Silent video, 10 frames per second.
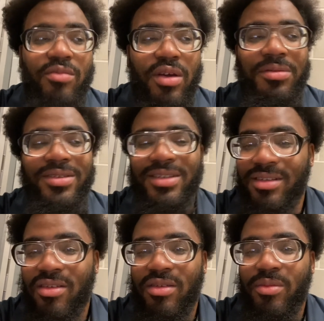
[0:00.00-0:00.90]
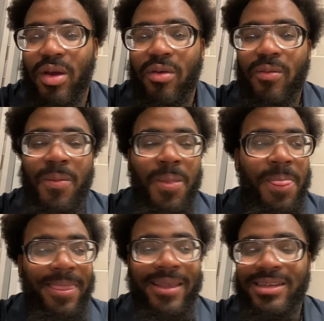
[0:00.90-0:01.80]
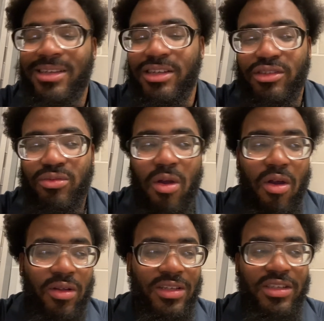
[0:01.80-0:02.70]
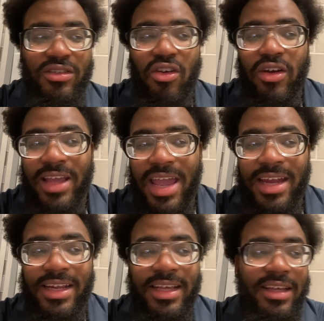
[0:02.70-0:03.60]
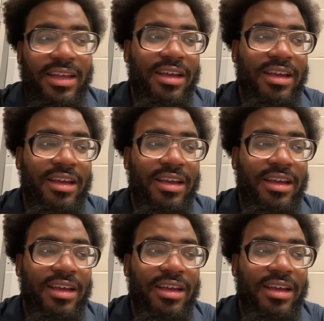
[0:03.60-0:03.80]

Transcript: purposes only, bro. This shit is raw. This is organic.